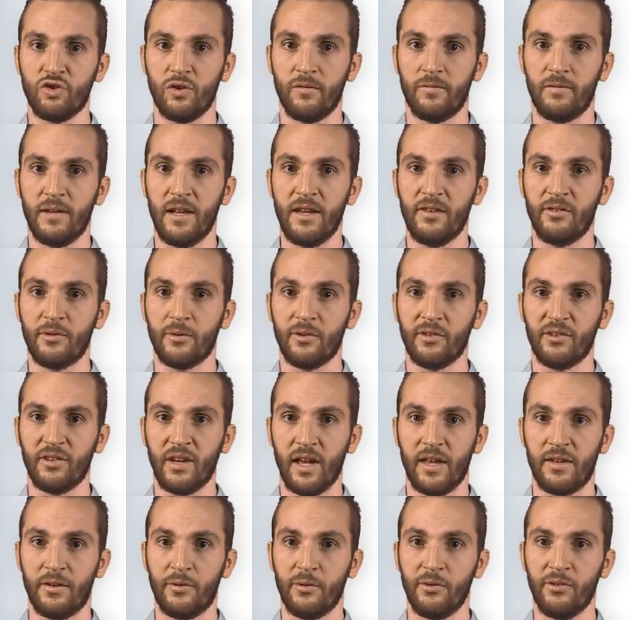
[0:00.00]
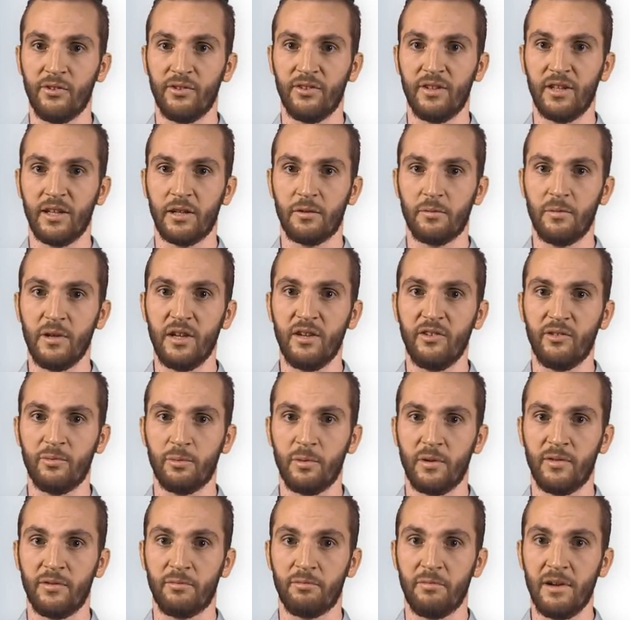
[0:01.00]
of laser scanners decrease
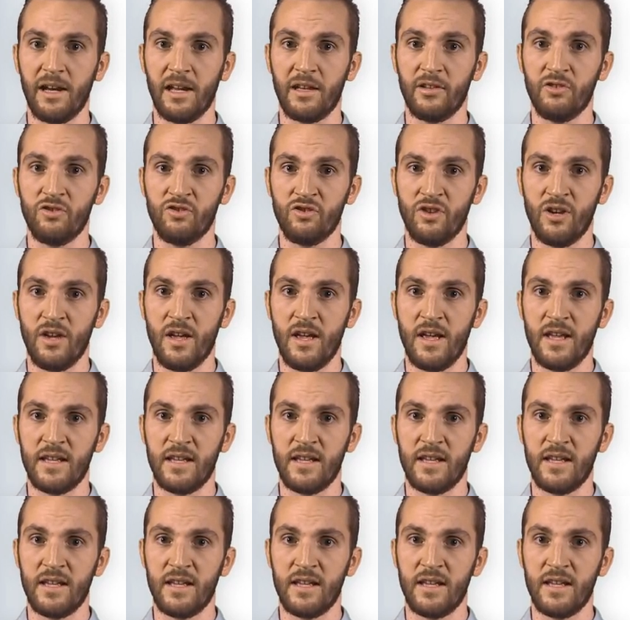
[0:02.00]
with range,